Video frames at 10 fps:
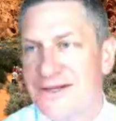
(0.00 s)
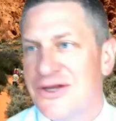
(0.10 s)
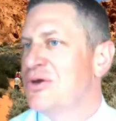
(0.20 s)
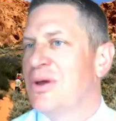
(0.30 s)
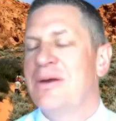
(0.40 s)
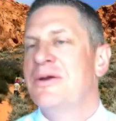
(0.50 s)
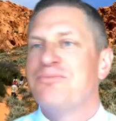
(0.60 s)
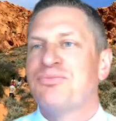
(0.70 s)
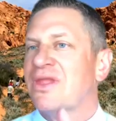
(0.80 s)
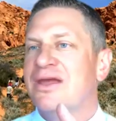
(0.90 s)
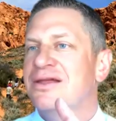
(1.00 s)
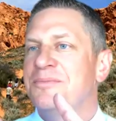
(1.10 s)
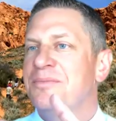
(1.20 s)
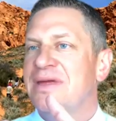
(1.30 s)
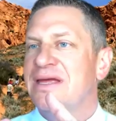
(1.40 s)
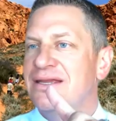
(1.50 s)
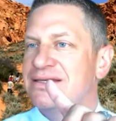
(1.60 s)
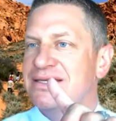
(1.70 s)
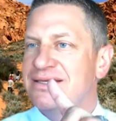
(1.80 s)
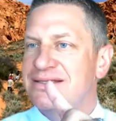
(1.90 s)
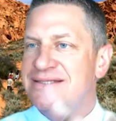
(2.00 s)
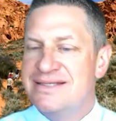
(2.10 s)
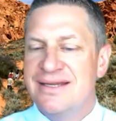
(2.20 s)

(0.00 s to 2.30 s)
they got a job back home there's so much